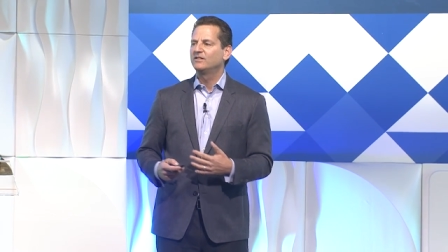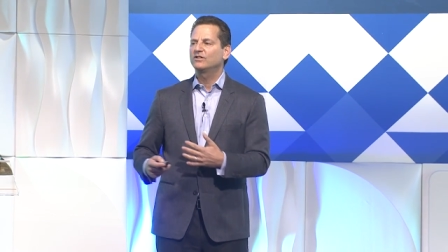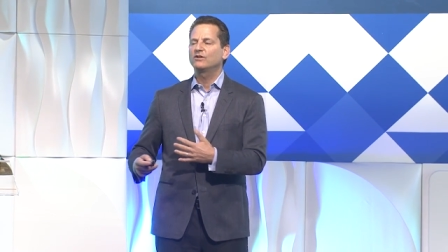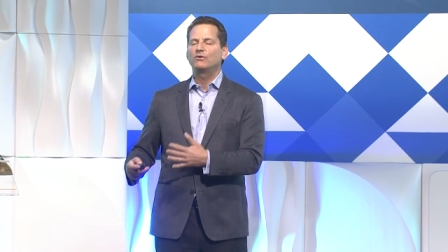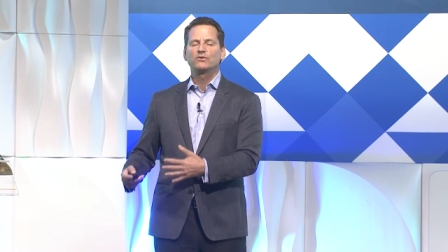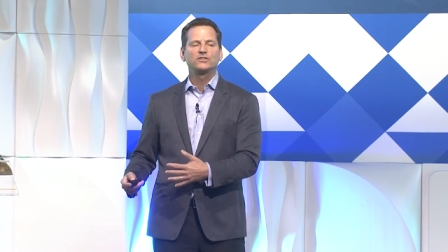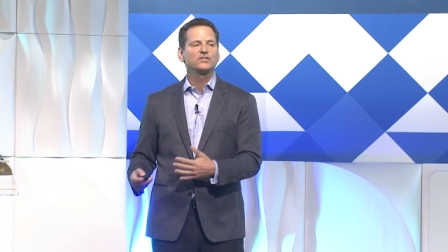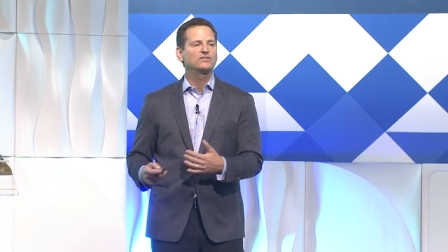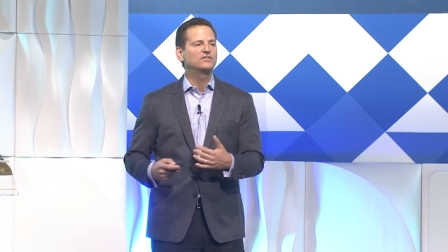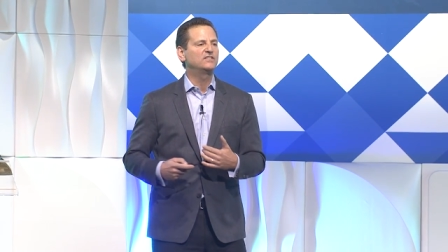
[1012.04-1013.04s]
to the
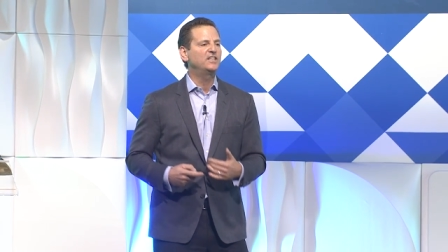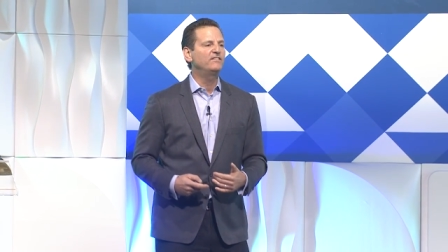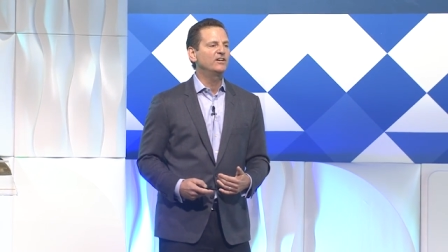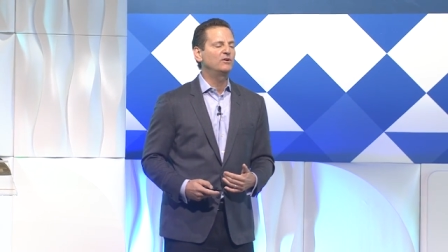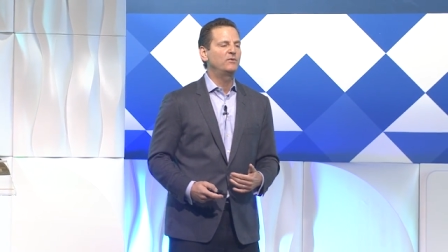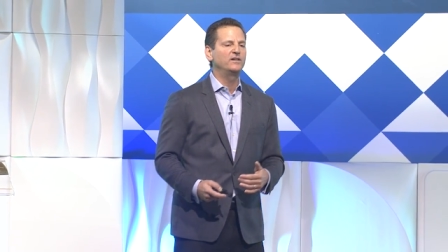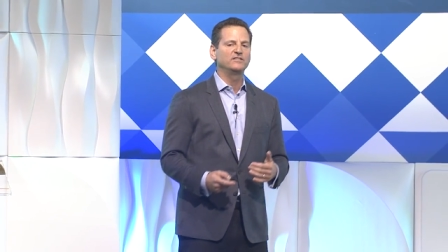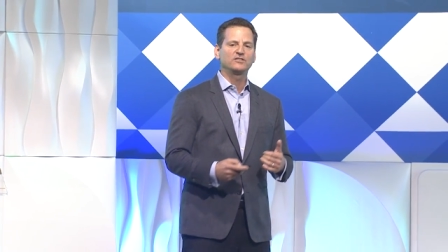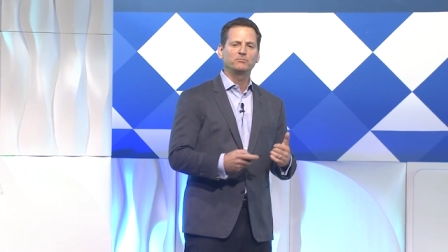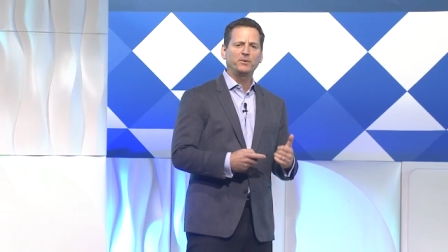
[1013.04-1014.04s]
Orchards and
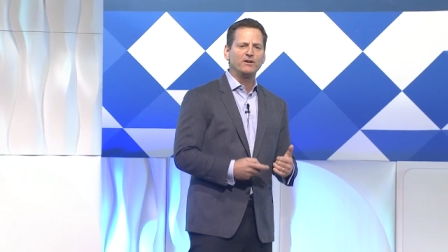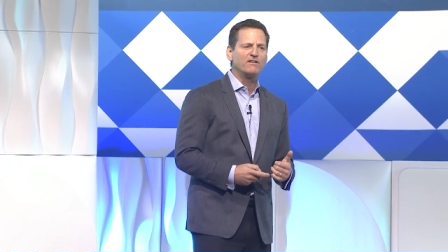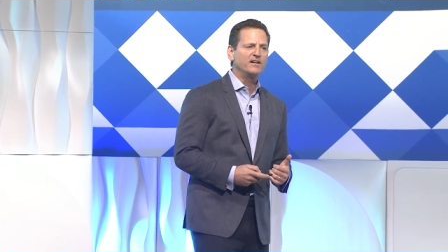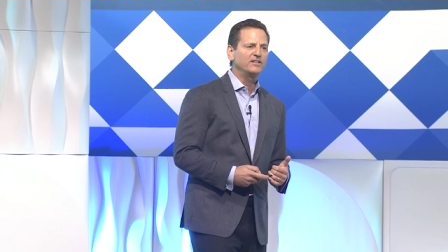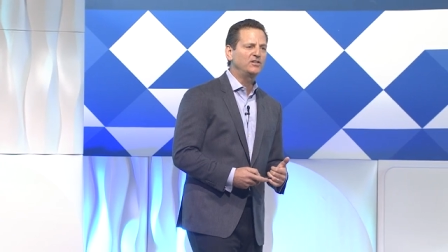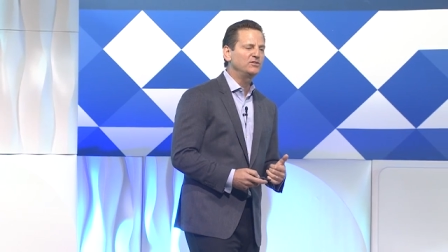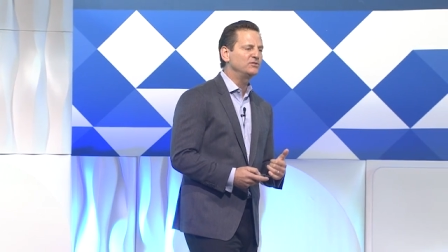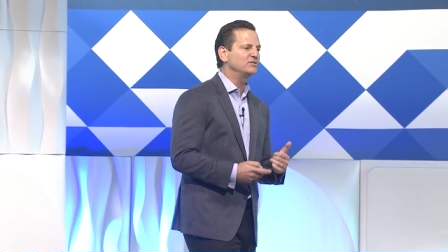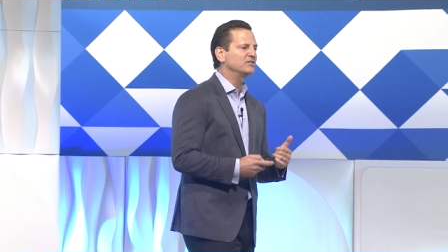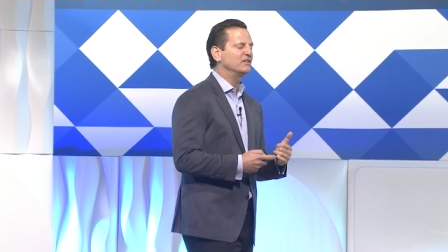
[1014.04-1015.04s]
dv01s and
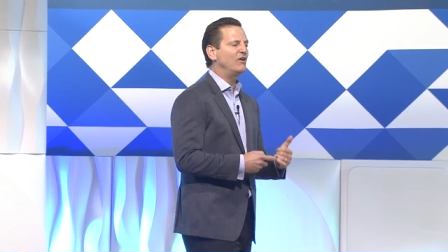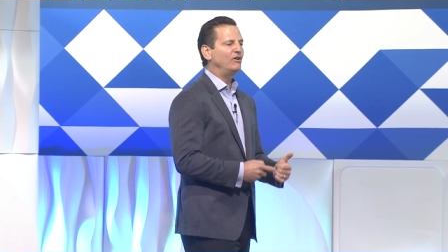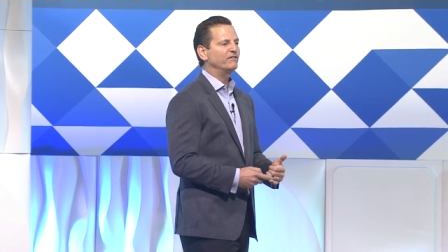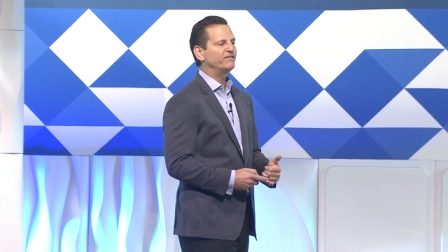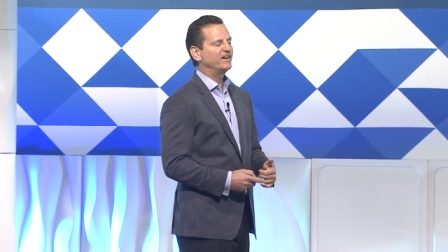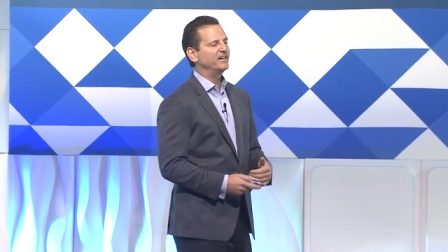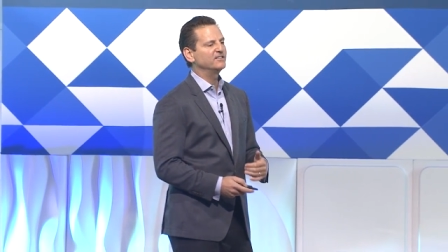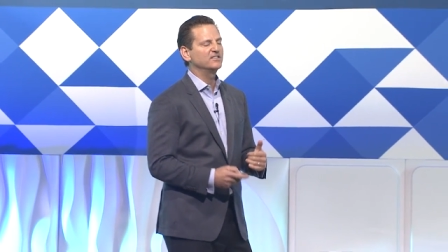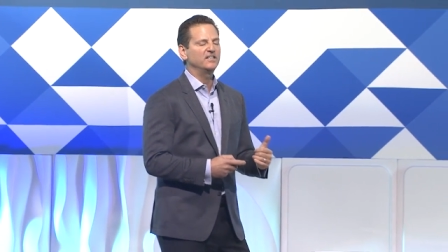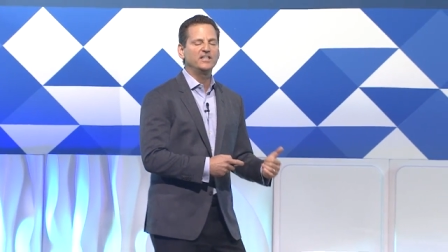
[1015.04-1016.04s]
PeerIQs and AltFis
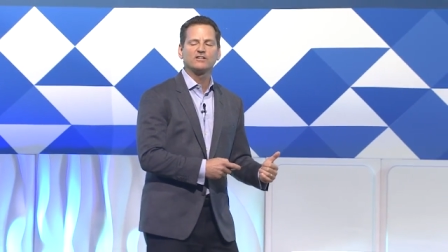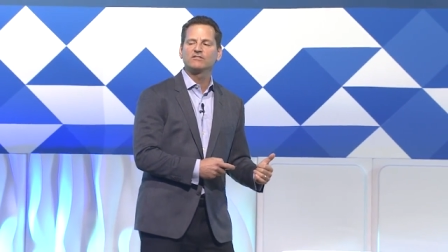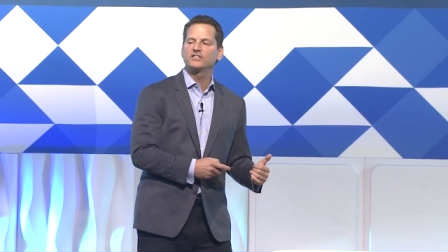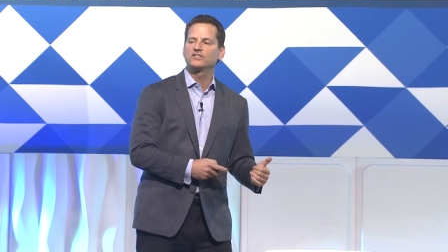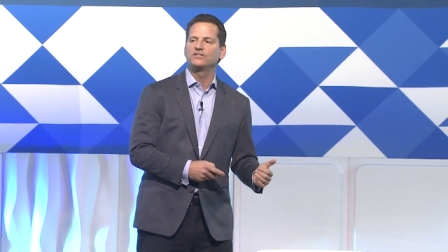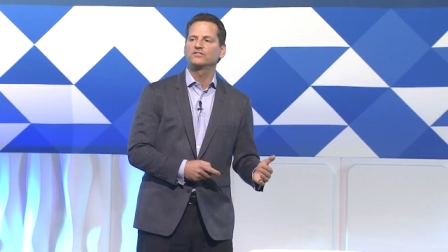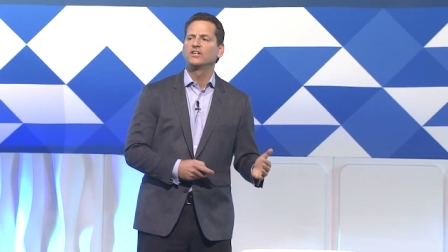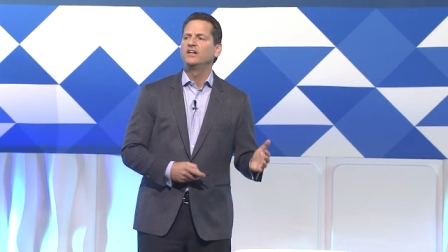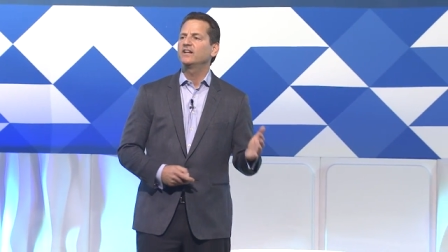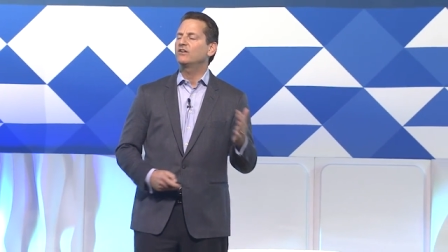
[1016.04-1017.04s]
and eOriginals
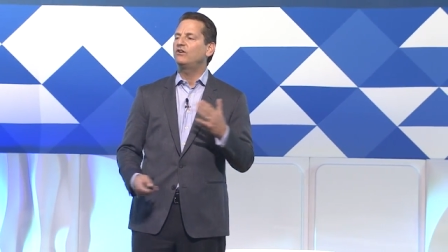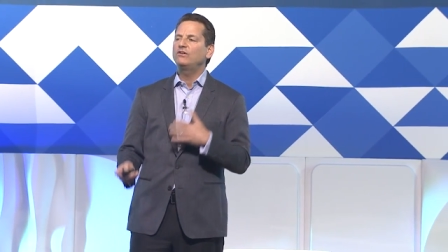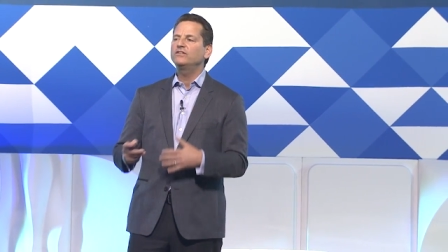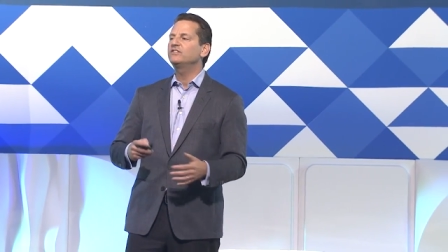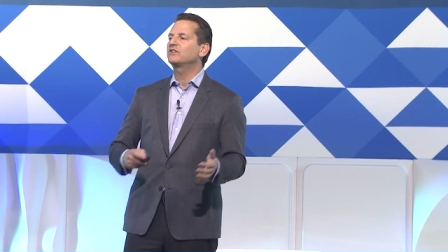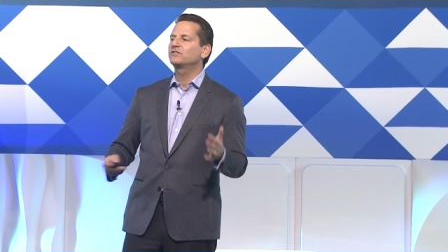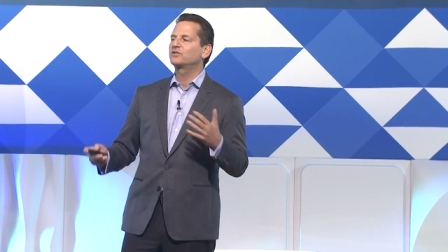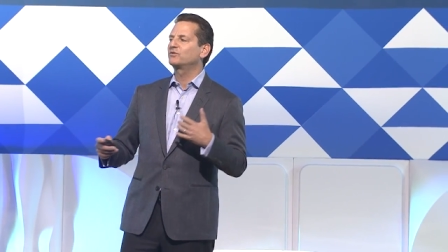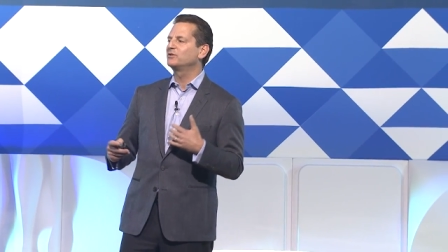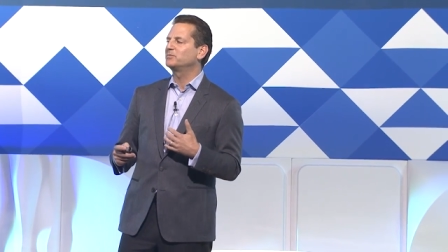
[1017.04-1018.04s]
and all these other
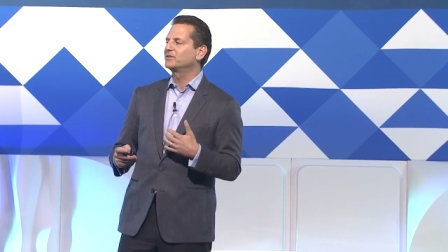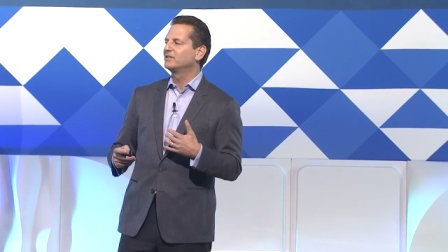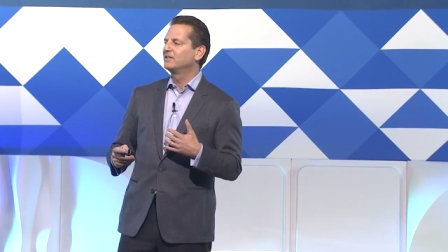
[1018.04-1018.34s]
groups